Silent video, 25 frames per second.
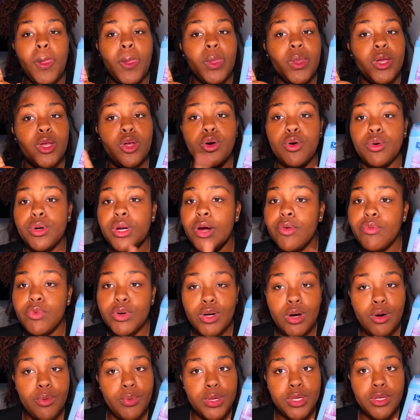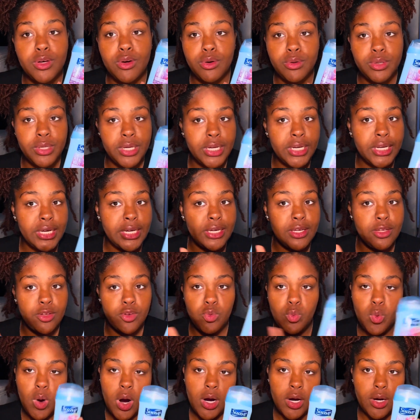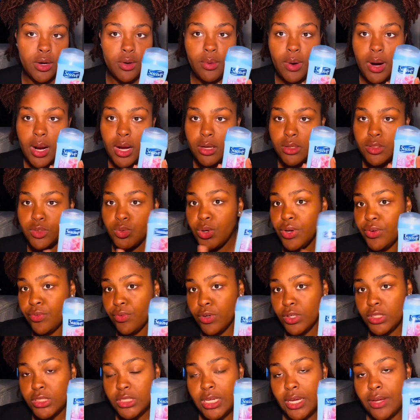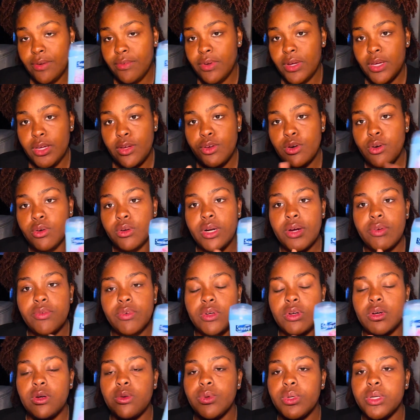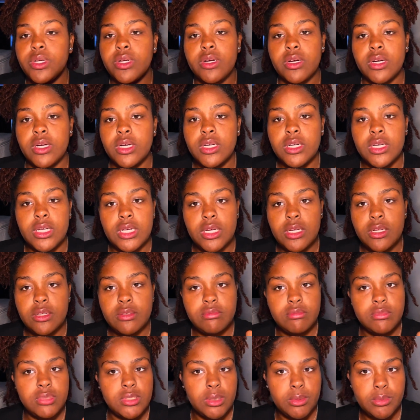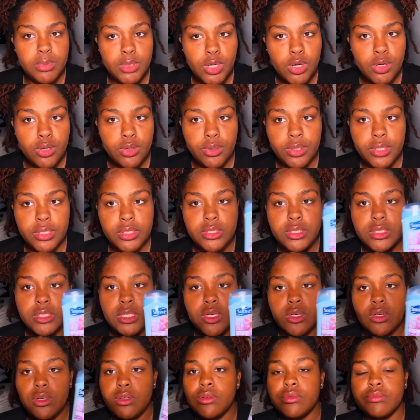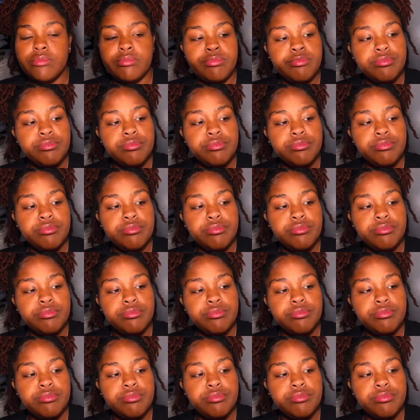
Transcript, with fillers: you'll never know when you're gonna need it you walking around 24 7 you don't never know when you're gonna need some deodorant so